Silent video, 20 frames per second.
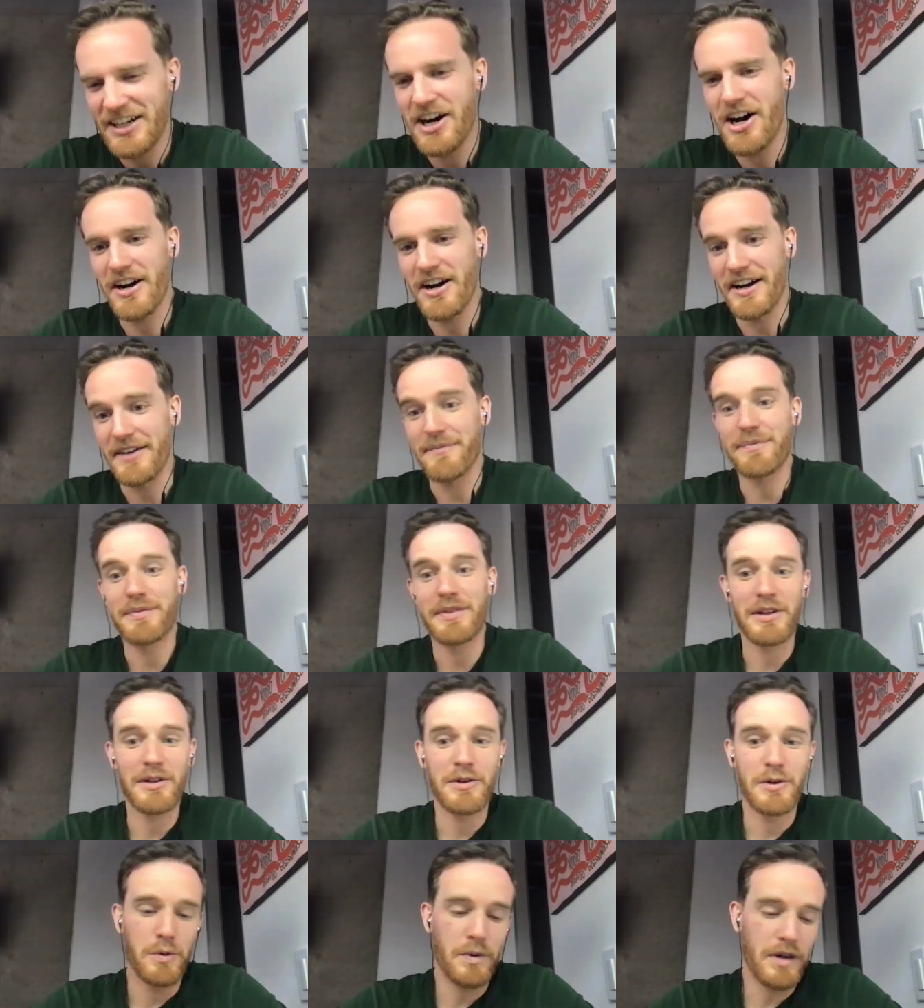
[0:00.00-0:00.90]
All right.
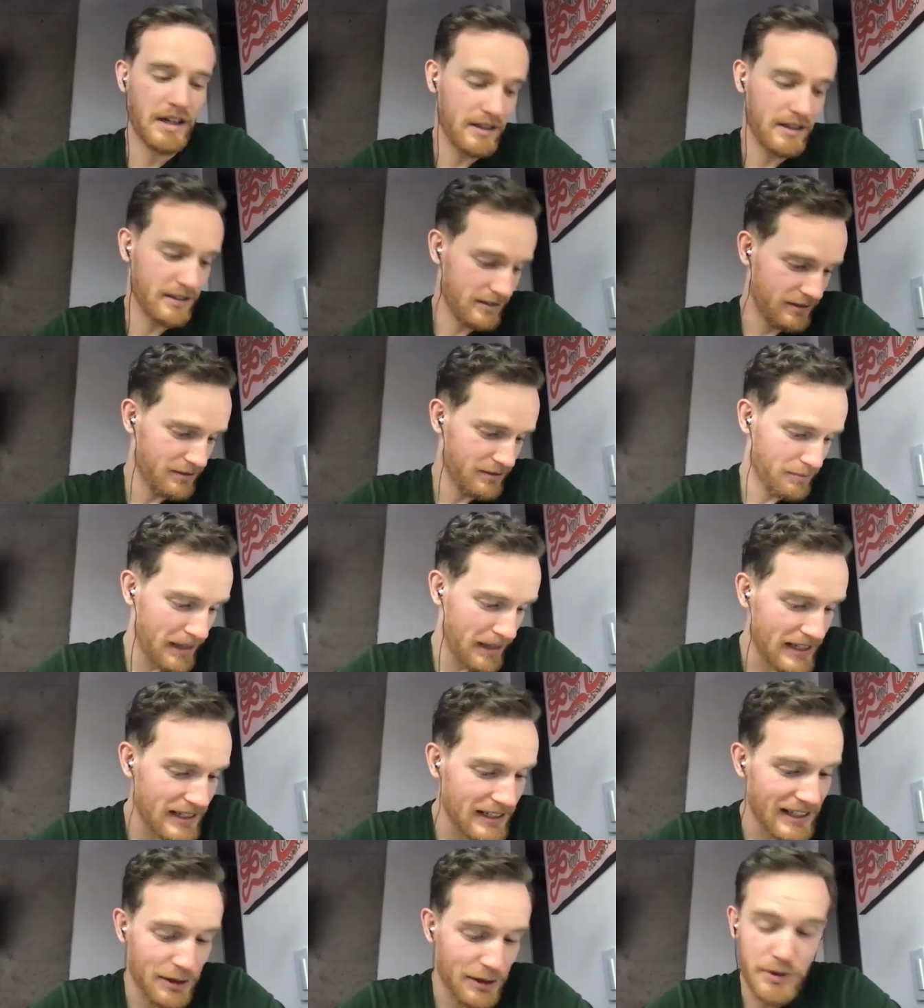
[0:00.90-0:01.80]
Well,
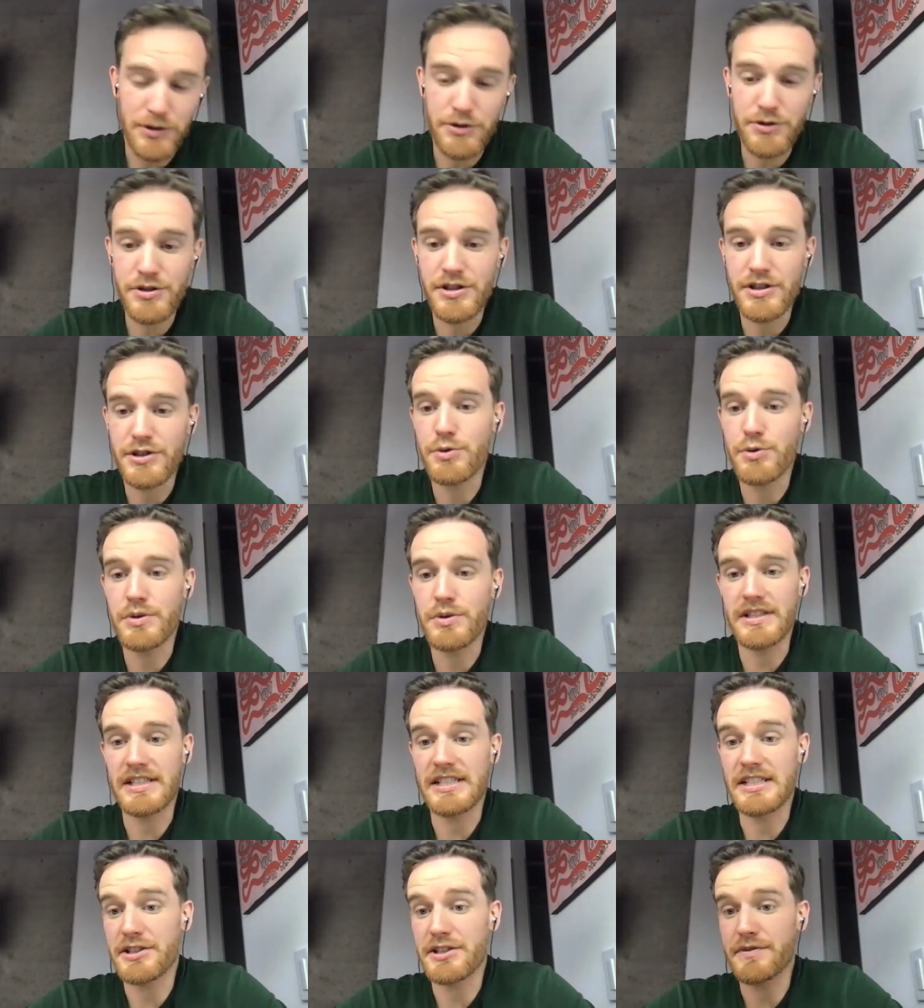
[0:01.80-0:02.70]
Betty, like we usually do with
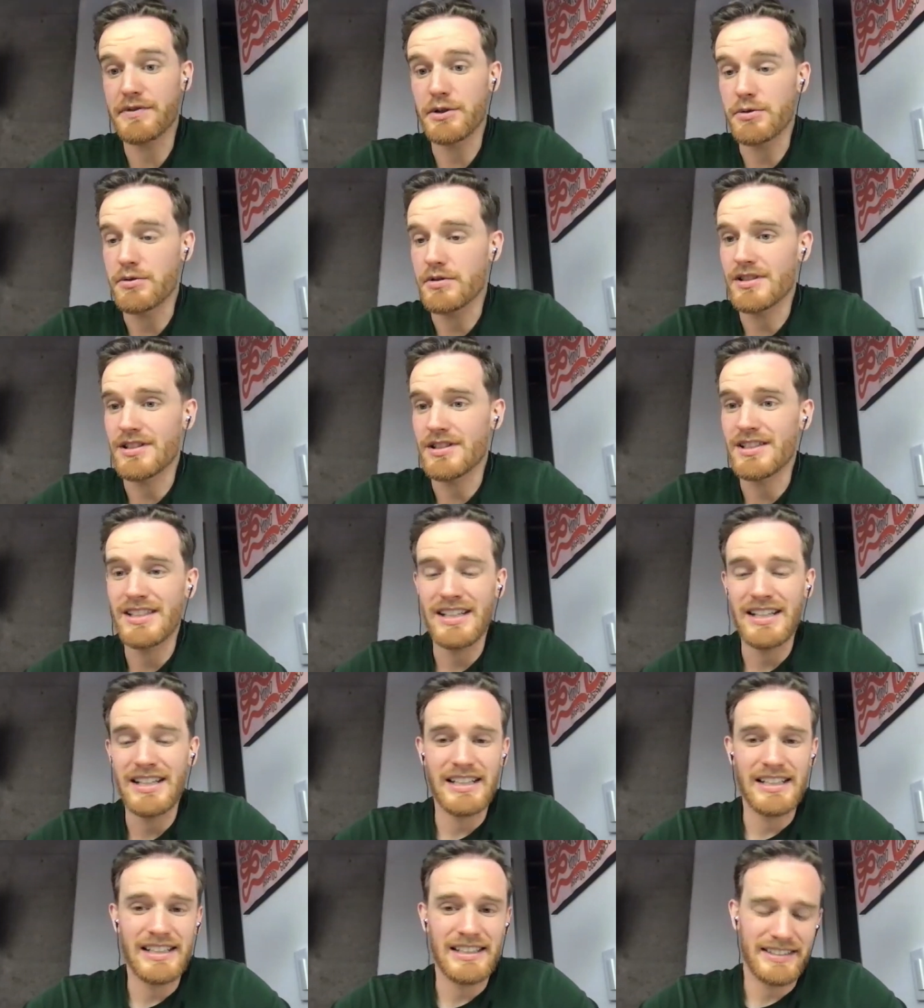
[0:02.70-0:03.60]
these interviews,
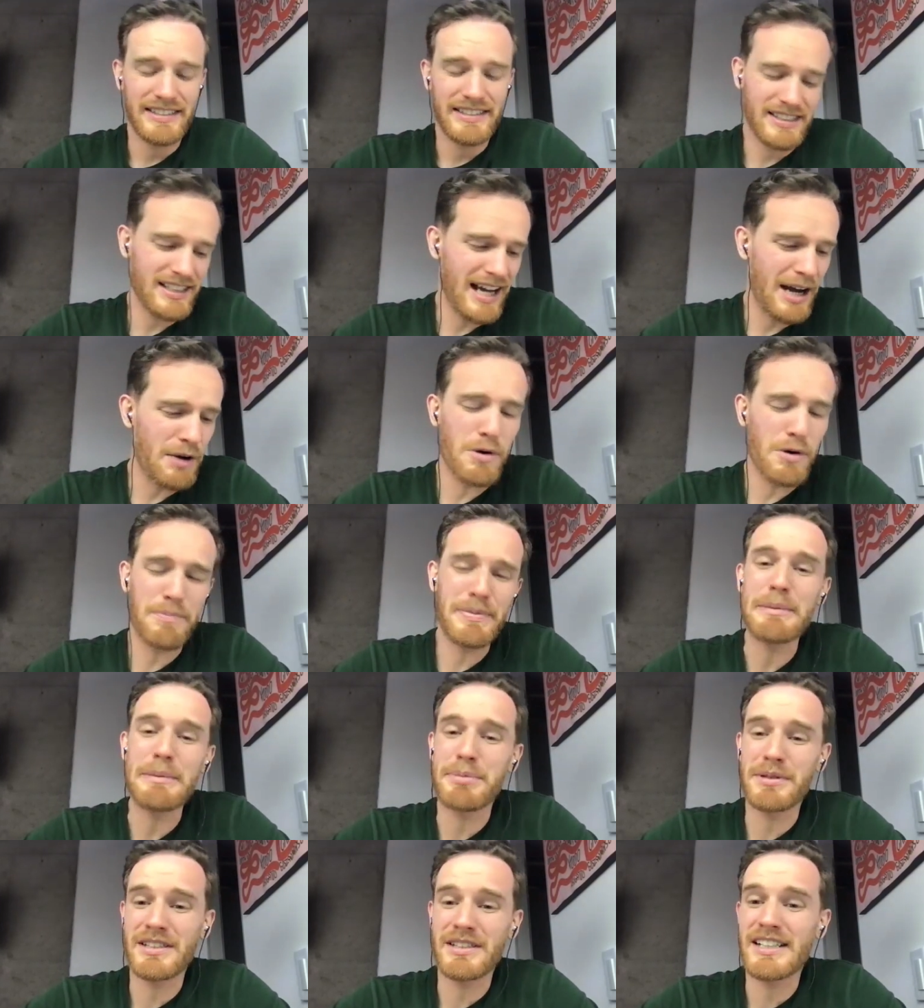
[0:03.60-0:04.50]
I want
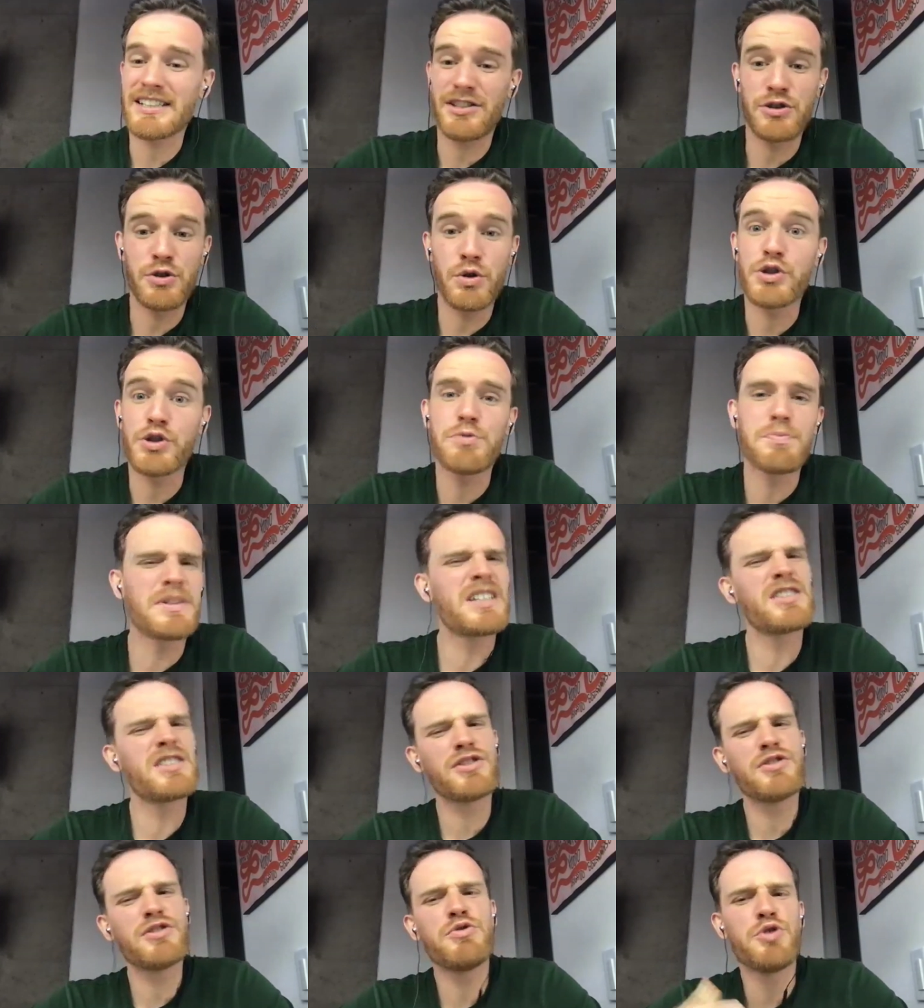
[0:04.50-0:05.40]
people to get to know you
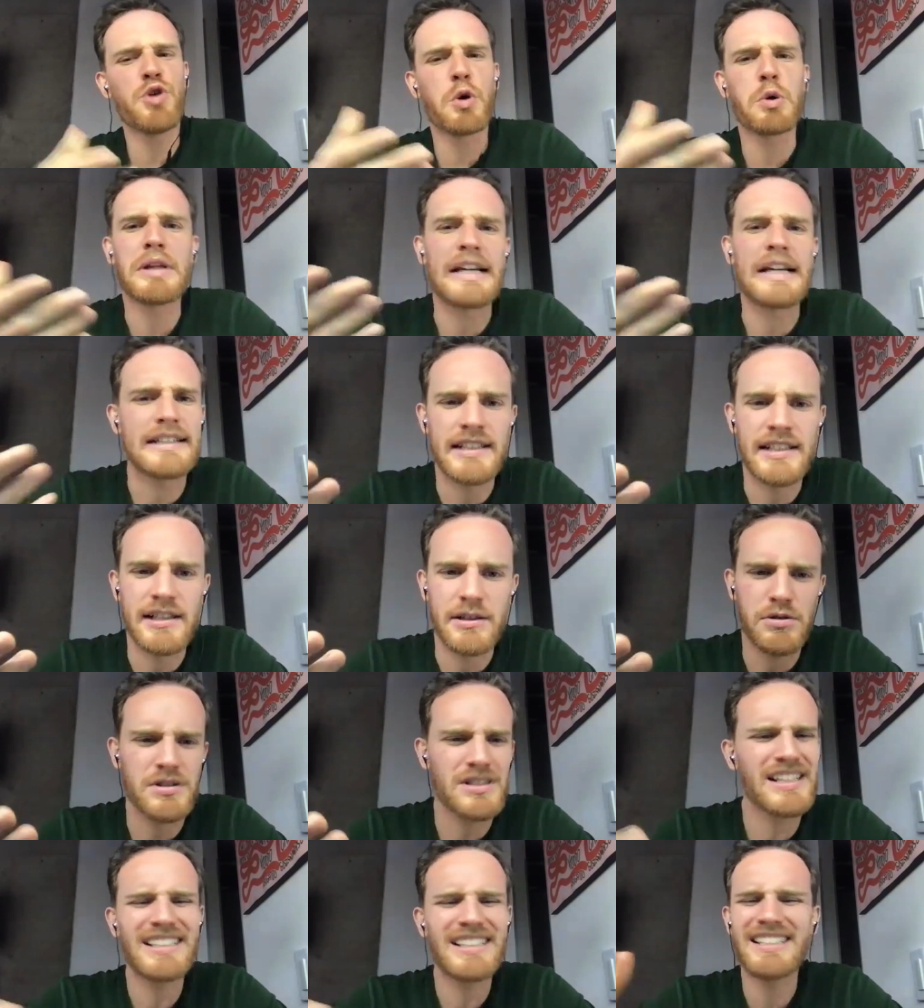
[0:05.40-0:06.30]
because you know
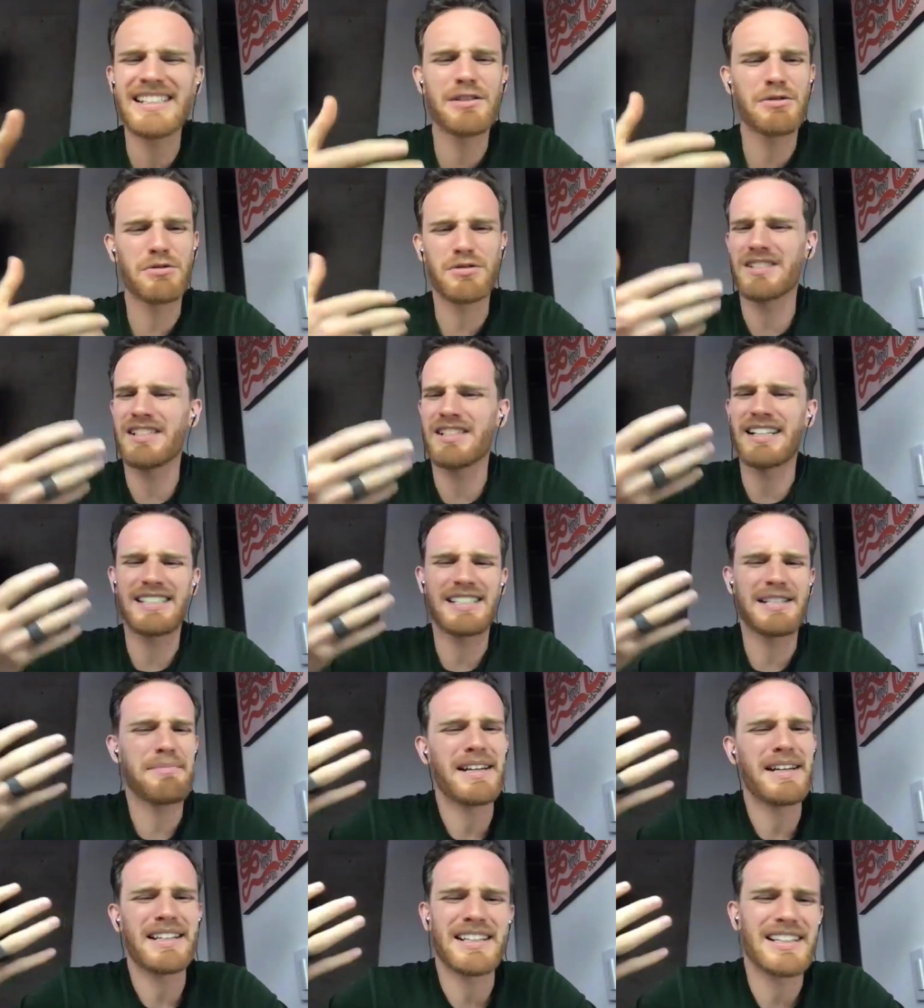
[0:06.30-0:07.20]
Latinos. Latinos like
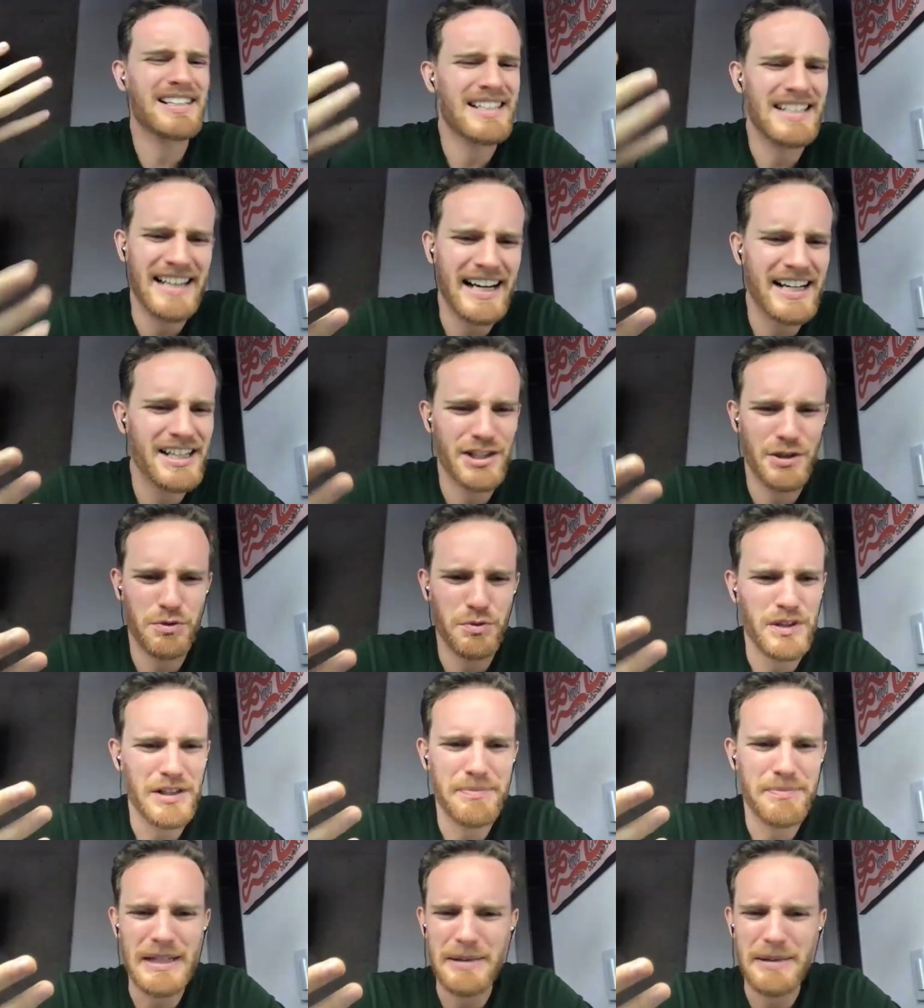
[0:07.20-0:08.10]
to make a connection
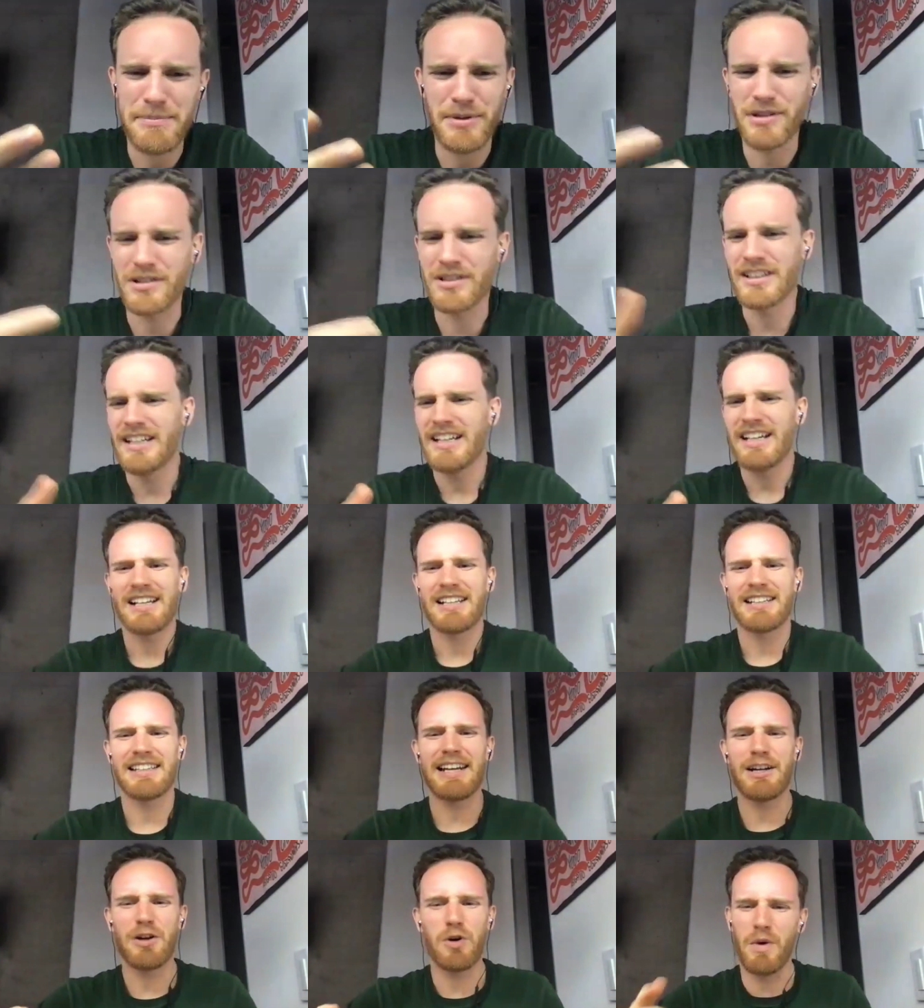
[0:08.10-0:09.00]
with people.
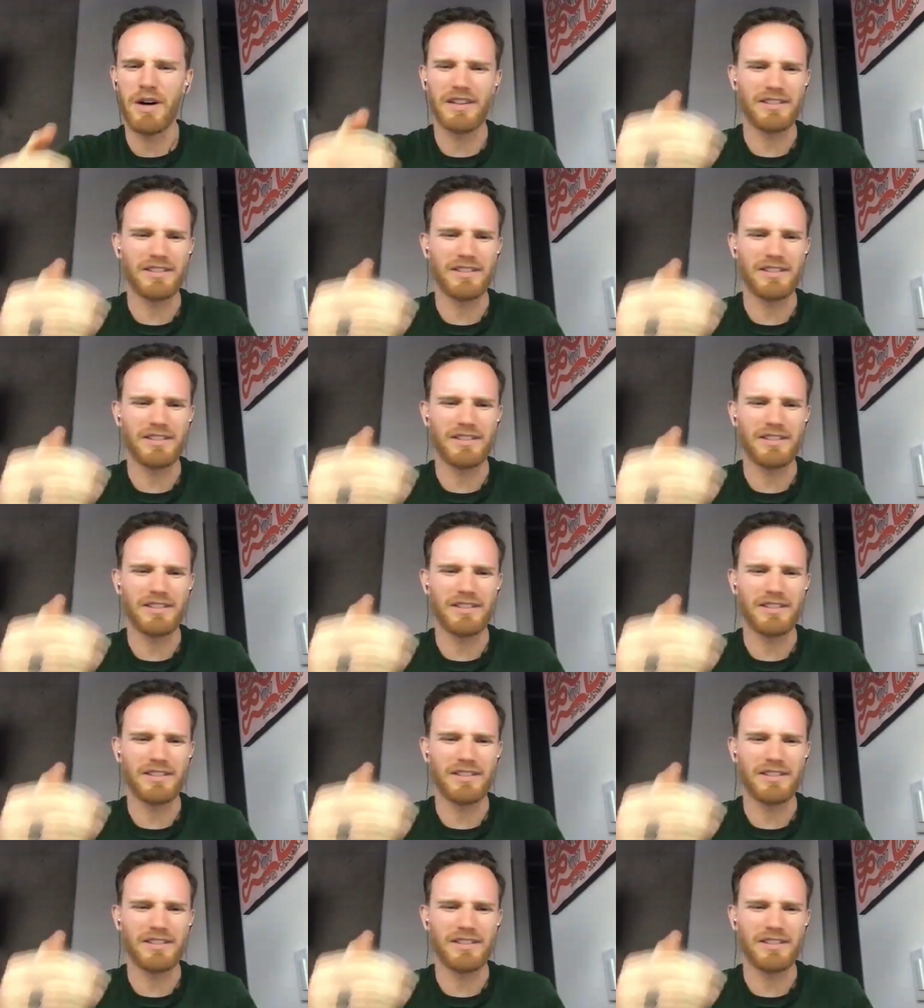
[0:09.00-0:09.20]
They don't